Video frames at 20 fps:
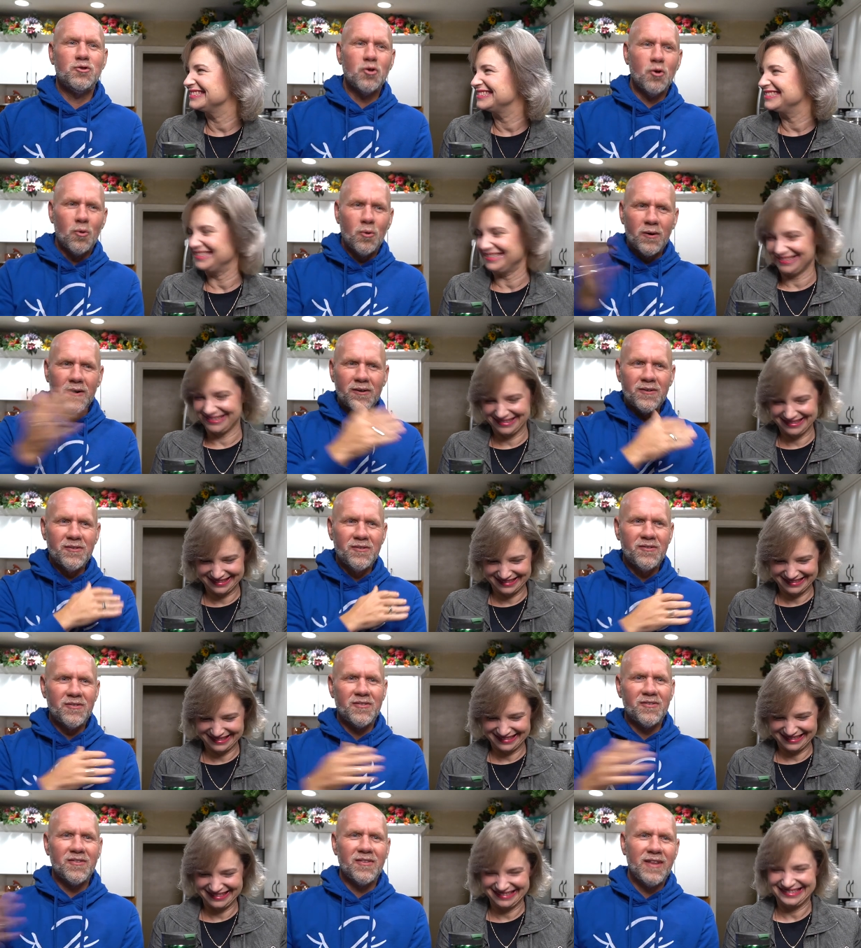Speaker 1: doors
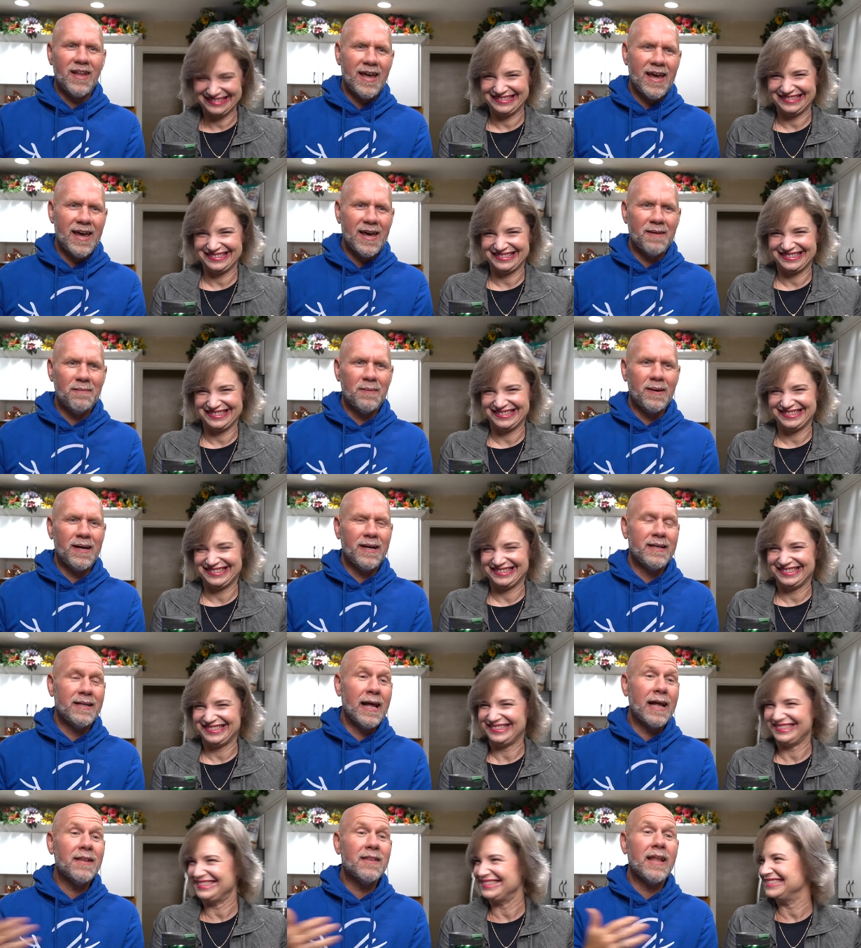
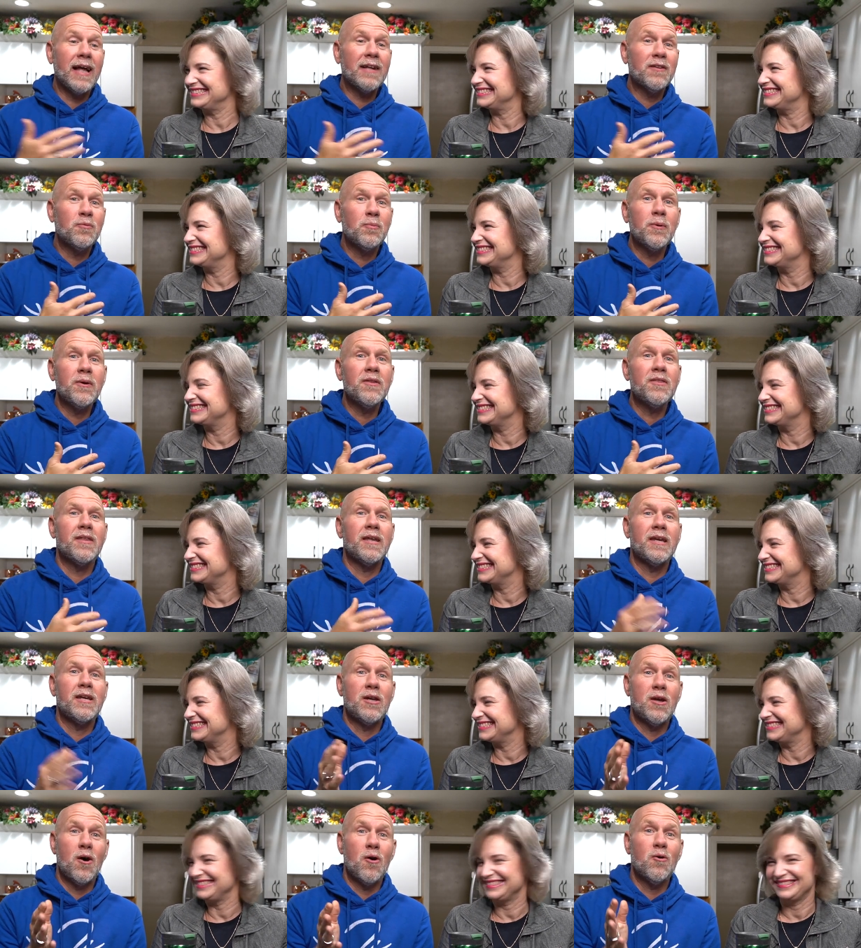slamming. That's where the
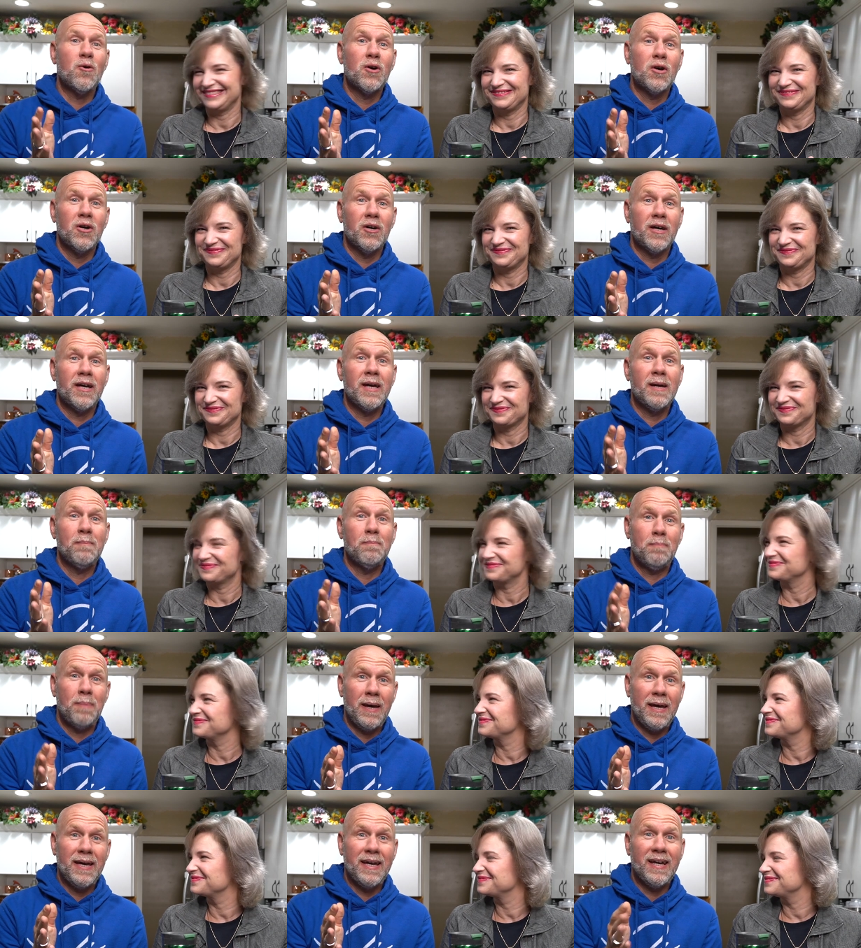no cooking
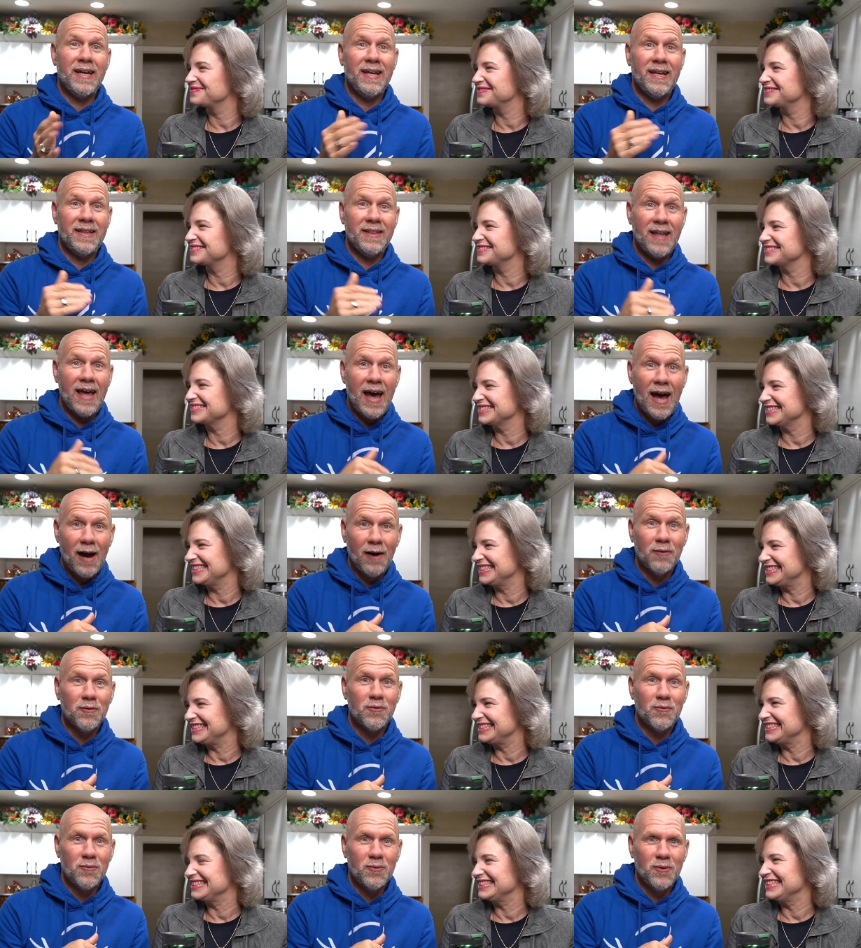bacon in the
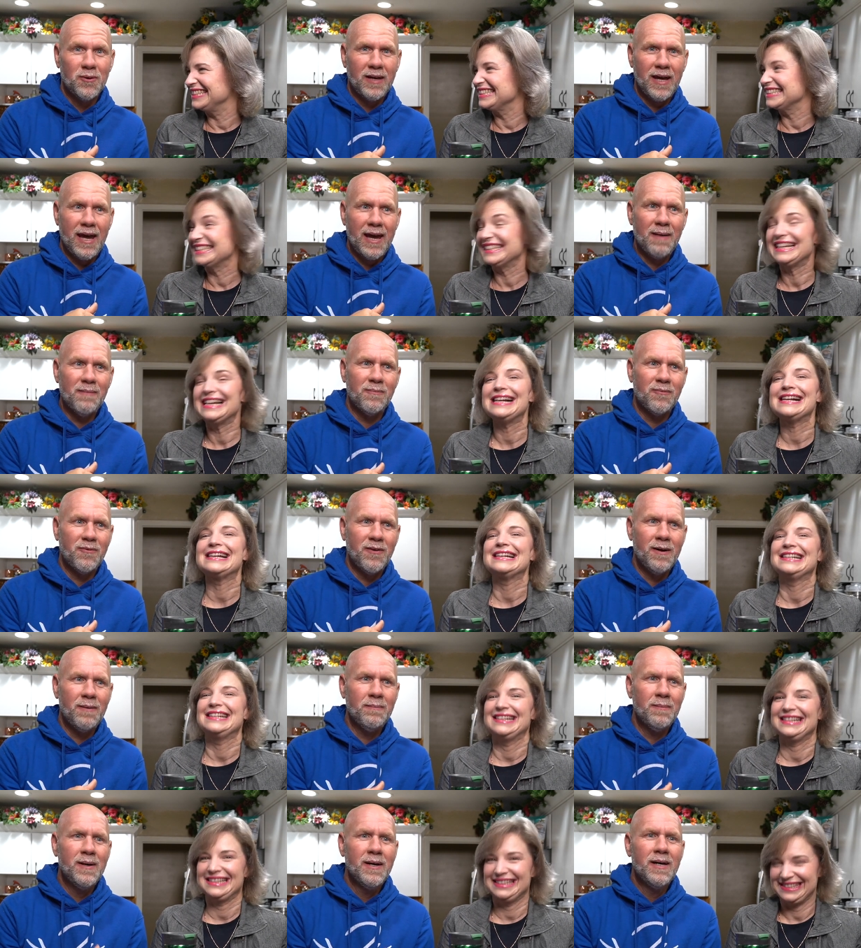house rule came
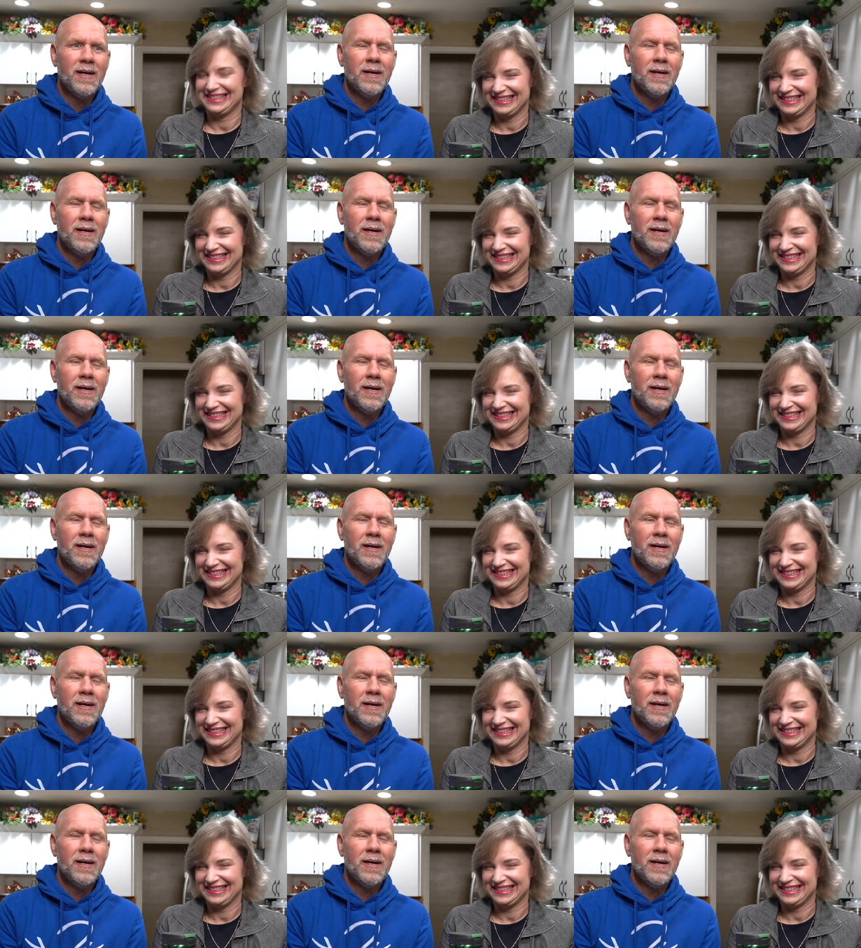from.